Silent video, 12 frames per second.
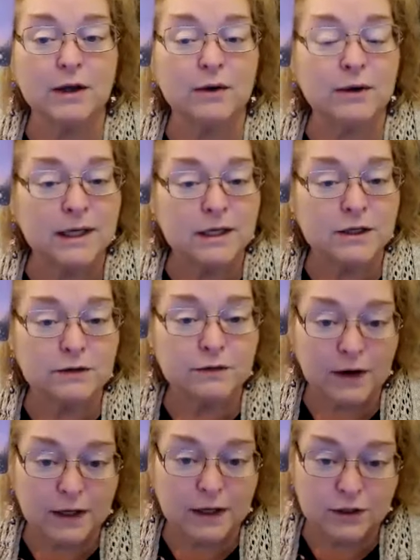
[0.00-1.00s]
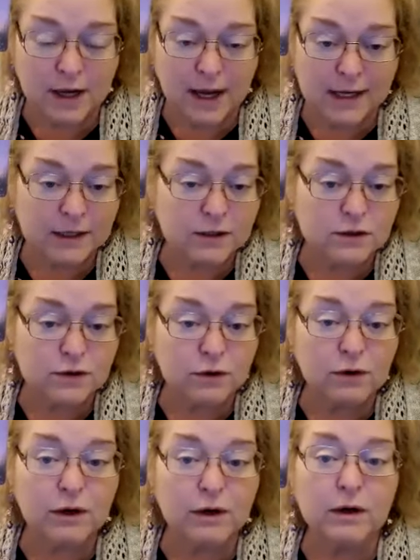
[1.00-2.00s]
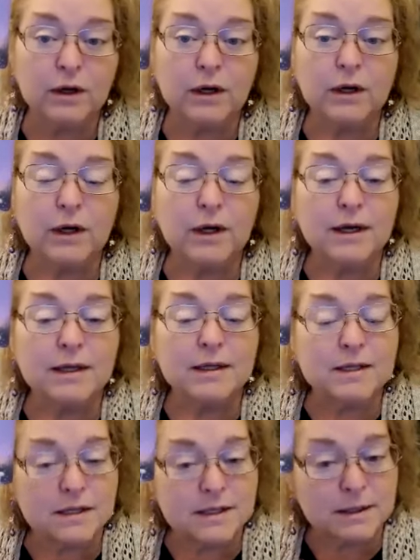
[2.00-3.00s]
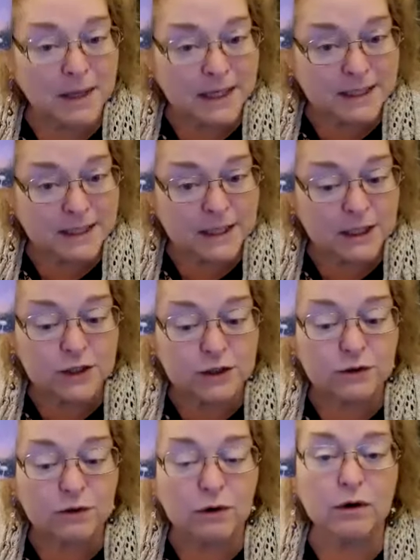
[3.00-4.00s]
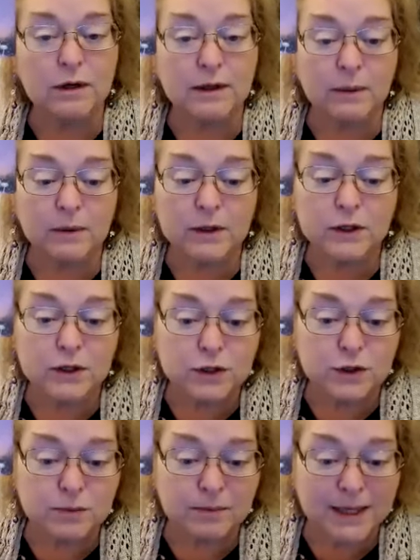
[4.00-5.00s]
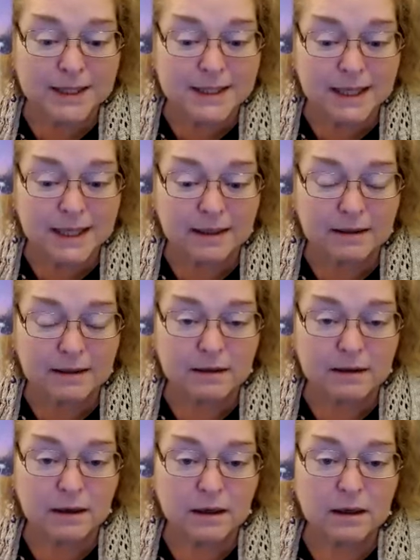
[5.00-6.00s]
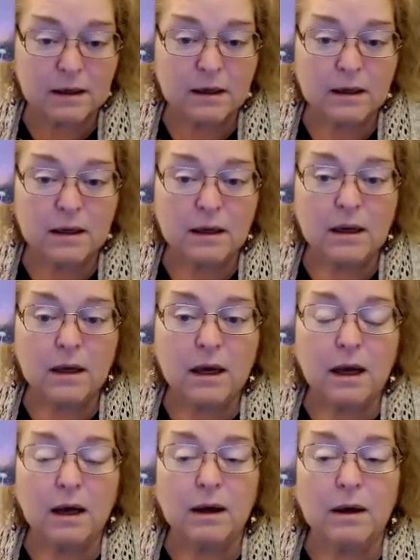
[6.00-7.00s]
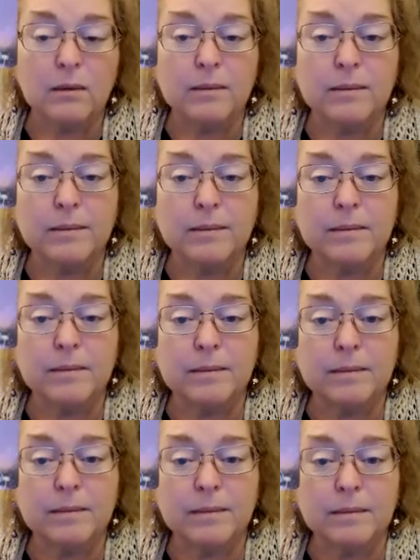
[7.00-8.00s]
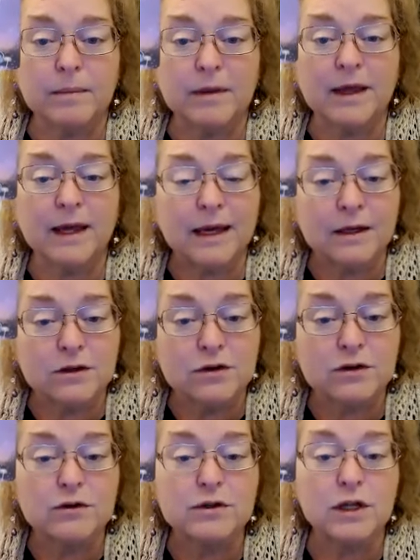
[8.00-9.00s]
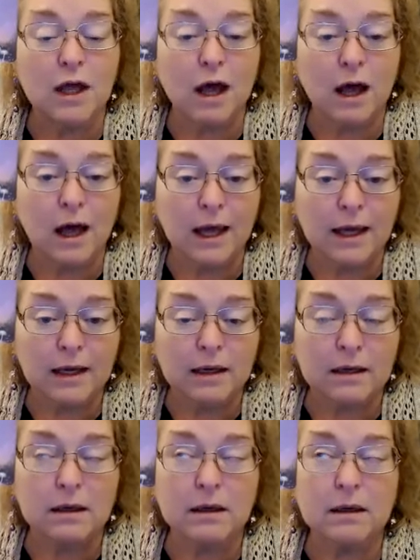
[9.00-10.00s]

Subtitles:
you need to find your guiding star. This is a meditation card. They want you to meditate. The answers lie